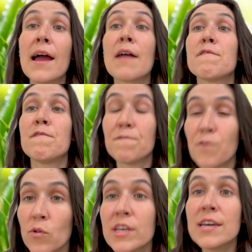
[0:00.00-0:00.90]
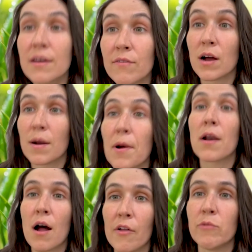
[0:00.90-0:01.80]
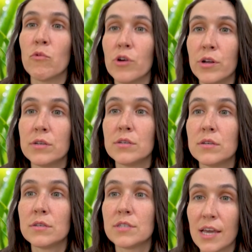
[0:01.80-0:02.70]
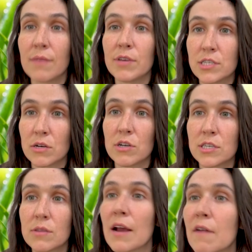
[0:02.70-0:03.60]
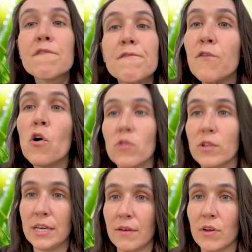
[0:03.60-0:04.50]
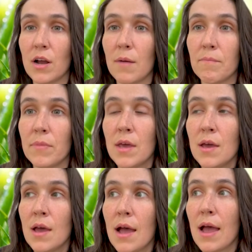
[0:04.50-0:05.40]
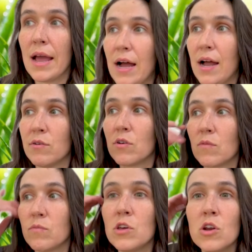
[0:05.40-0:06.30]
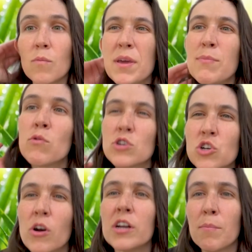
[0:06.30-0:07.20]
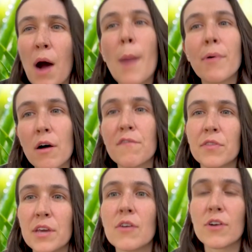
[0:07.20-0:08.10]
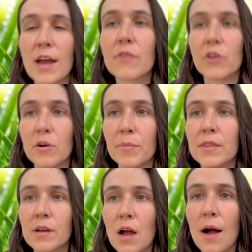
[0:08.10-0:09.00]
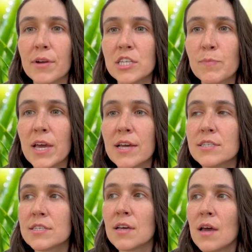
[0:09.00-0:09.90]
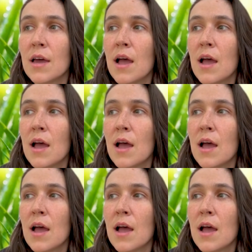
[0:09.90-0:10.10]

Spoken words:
I had fully given up on Hollywood taking me serious, like, fully given up. And, you know, people were starting to pop off on the internet a little bit in the comedy space.